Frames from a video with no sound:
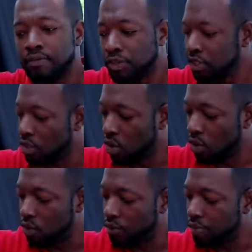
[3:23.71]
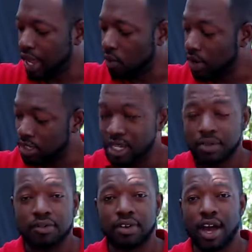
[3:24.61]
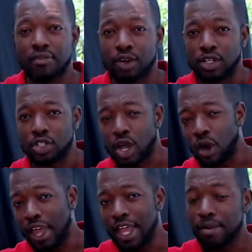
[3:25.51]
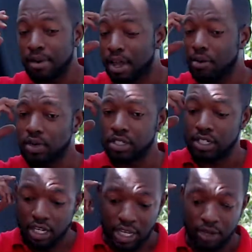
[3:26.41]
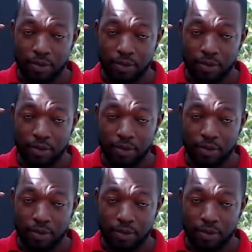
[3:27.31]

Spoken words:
So paying $175 for a saw and a battery was a deal.